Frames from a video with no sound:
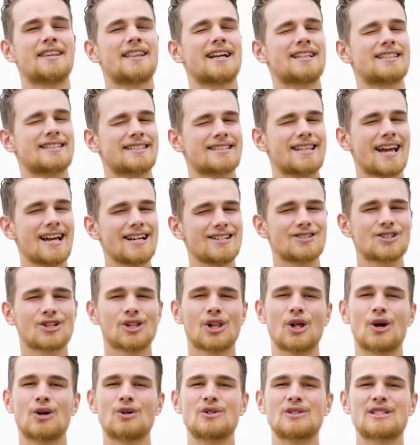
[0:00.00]
that stays
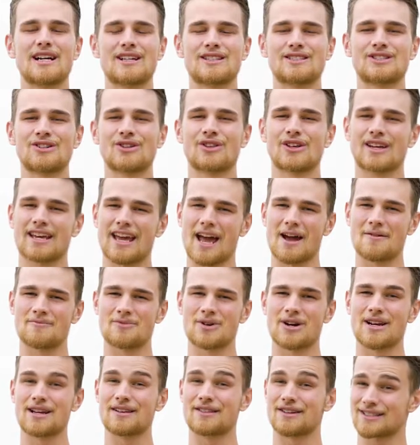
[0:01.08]
closed until the
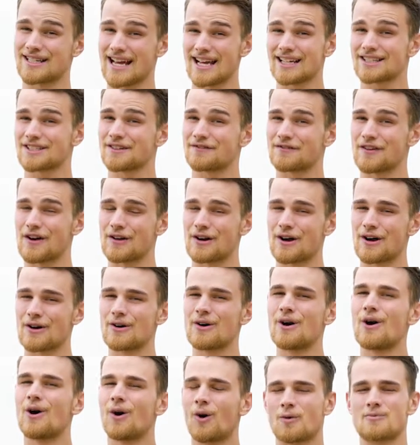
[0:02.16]
camera either takes a
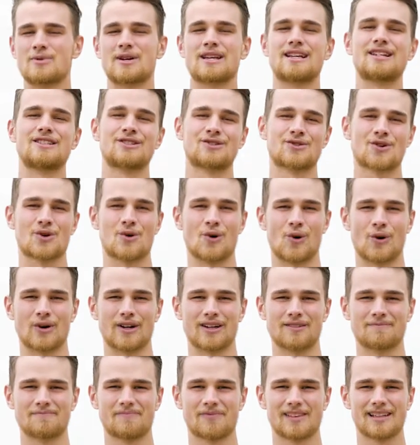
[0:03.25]
photo or begins
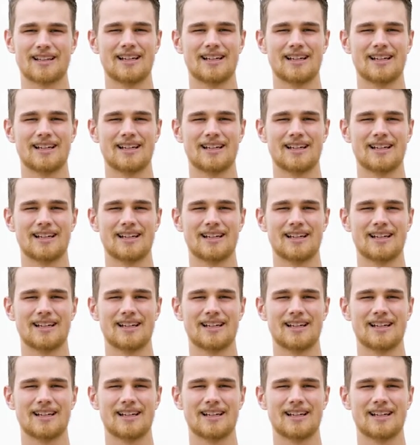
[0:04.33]
recording.